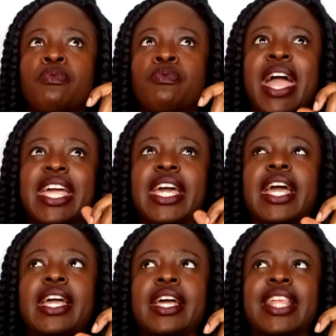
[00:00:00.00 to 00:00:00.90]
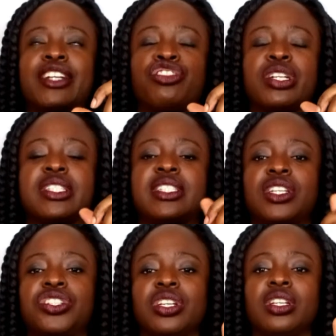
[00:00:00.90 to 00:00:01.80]
making that
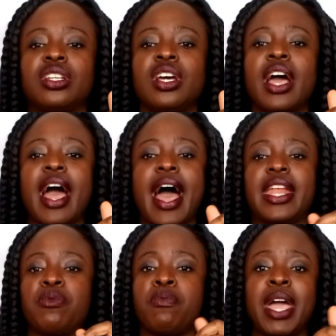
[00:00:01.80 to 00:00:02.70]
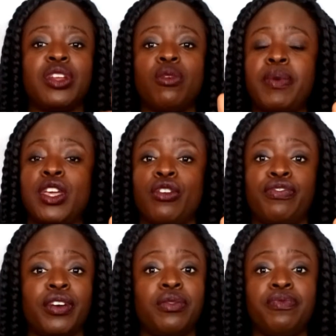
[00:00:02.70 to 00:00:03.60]
transition? And it may not be your
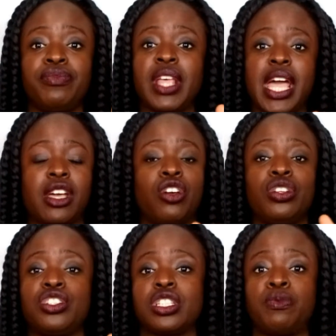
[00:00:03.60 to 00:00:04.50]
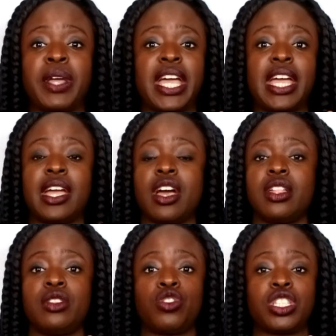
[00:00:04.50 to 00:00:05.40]
fault. It could just be
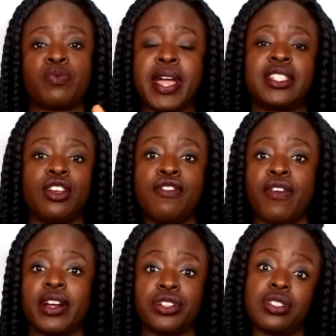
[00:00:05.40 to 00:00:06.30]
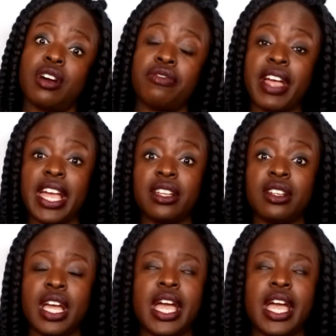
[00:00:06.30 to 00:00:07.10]
the space that you find yourself in.